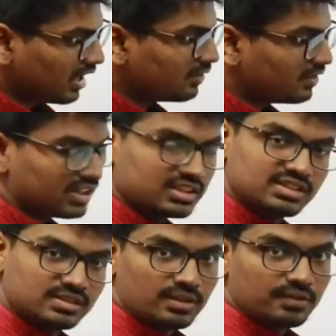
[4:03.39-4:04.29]
if it
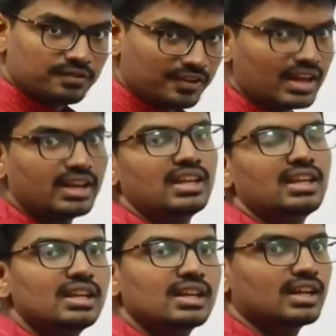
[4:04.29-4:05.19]
is
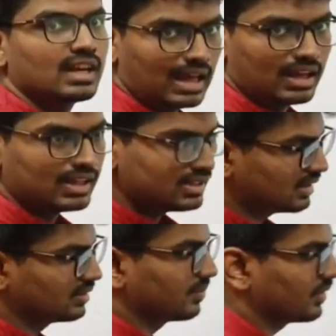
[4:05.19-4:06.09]
very large,